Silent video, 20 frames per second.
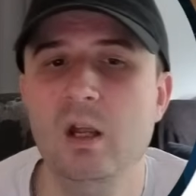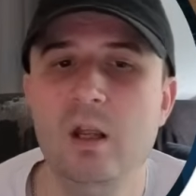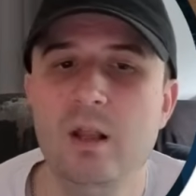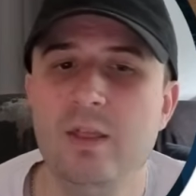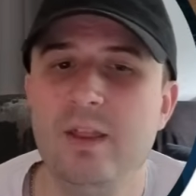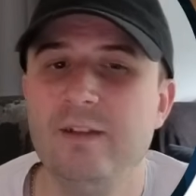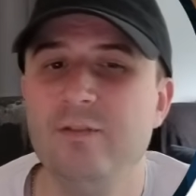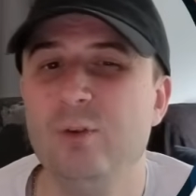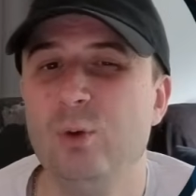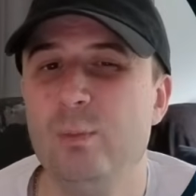
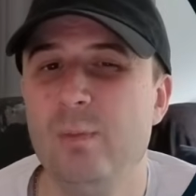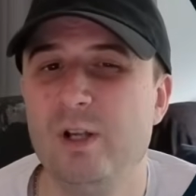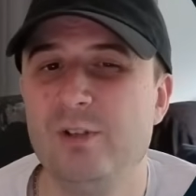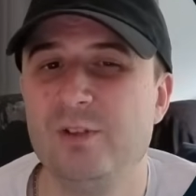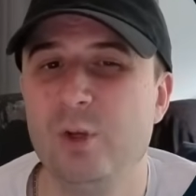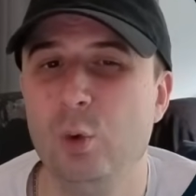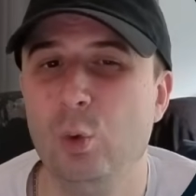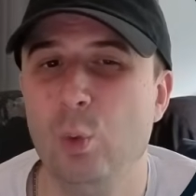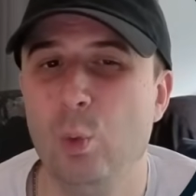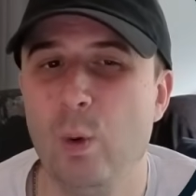They've
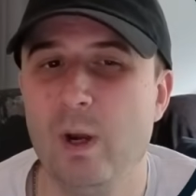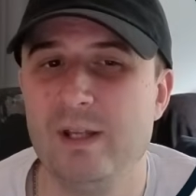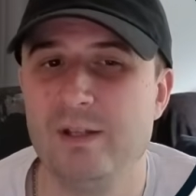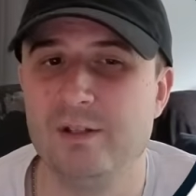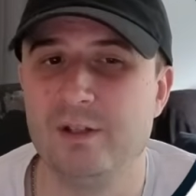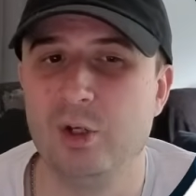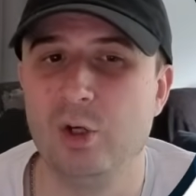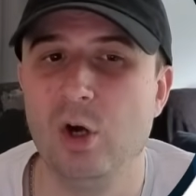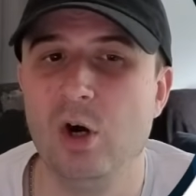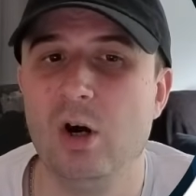almost
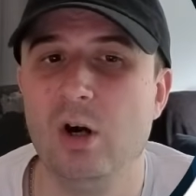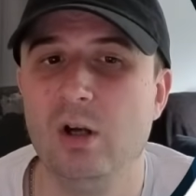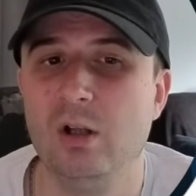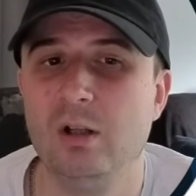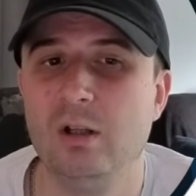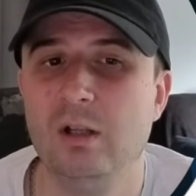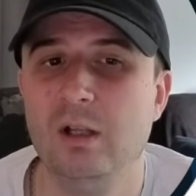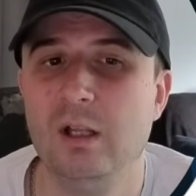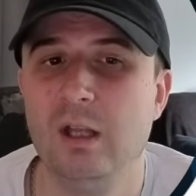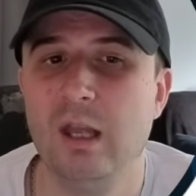always got
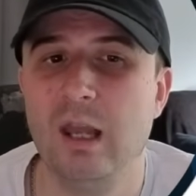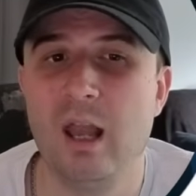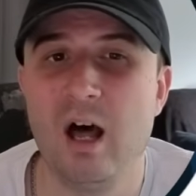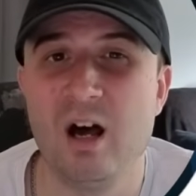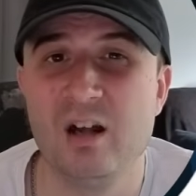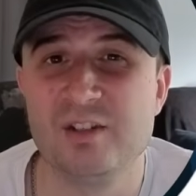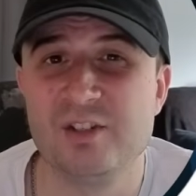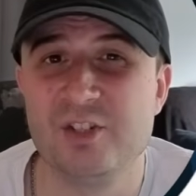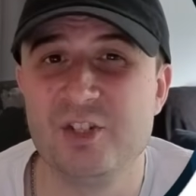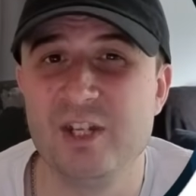
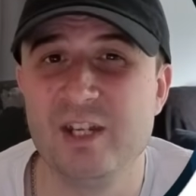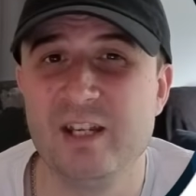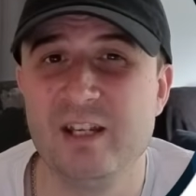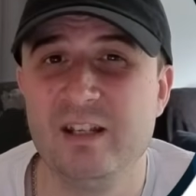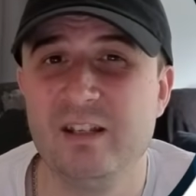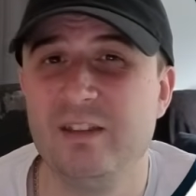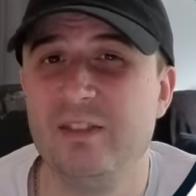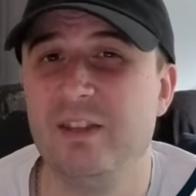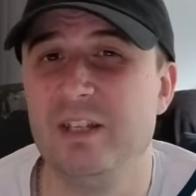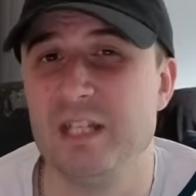last
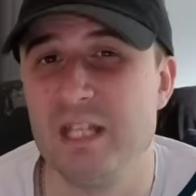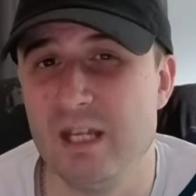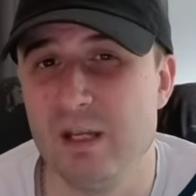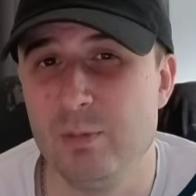year, the year